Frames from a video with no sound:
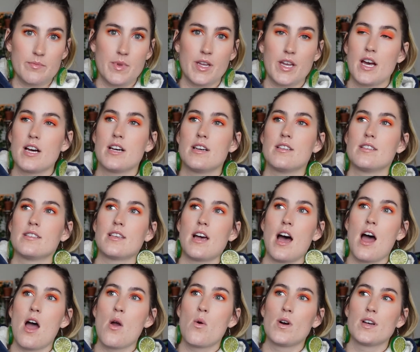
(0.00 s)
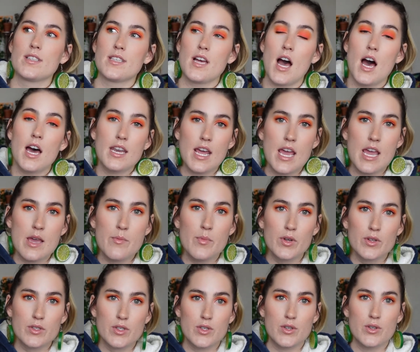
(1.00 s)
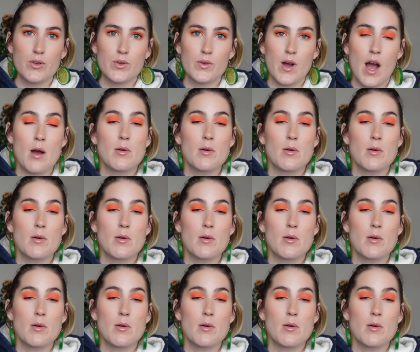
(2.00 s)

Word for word: because I was unable to, I